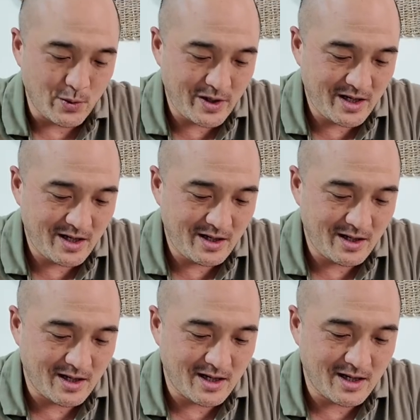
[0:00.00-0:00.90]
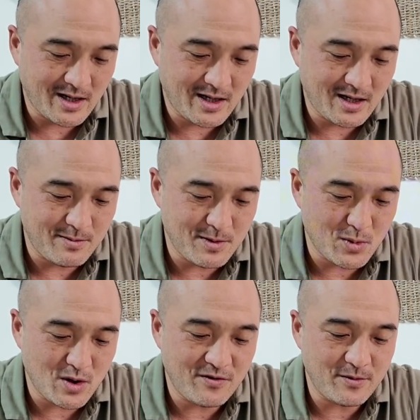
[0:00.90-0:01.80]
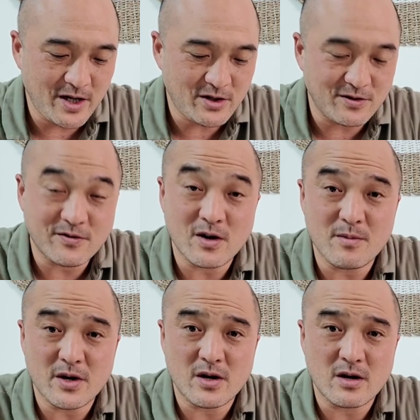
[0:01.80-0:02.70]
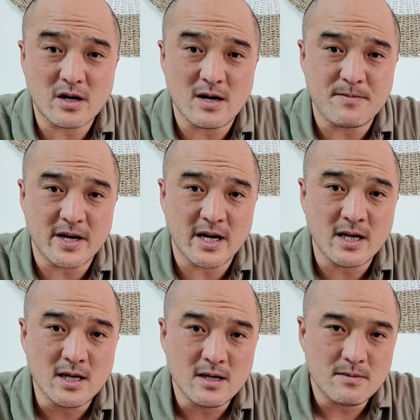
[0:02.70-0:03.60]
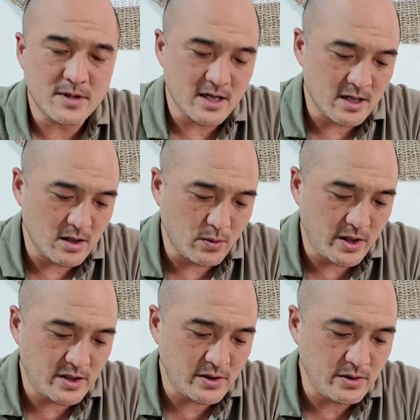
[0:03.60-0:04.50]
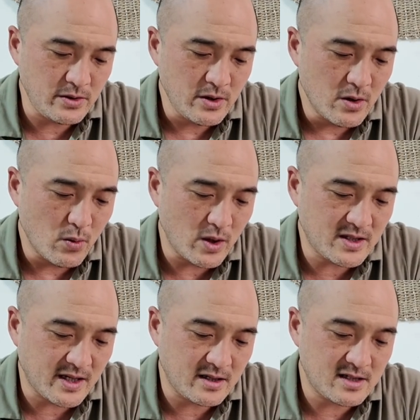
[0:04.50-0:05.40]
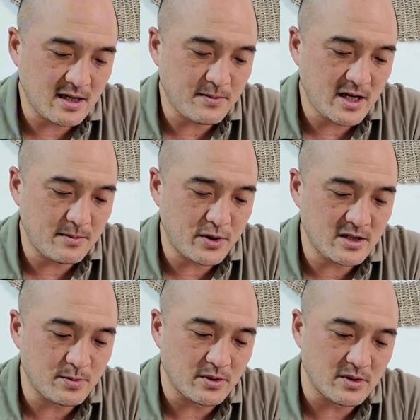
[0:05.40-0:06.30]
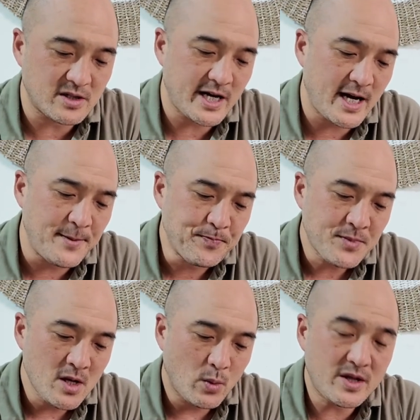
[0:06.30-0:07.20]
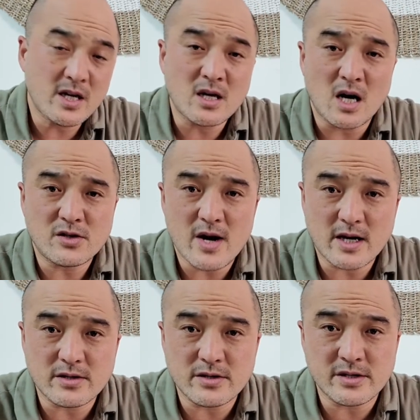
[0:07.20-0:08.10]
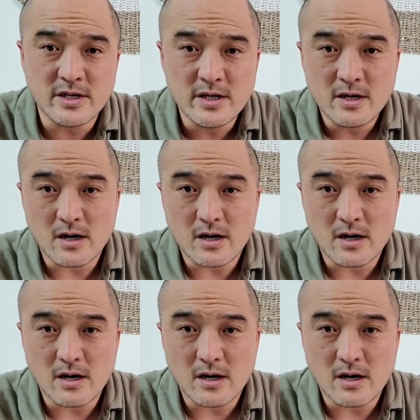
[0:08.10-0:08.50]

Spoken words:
we get a bit more information from their company. But we do, once again, stick by the principles that we think there's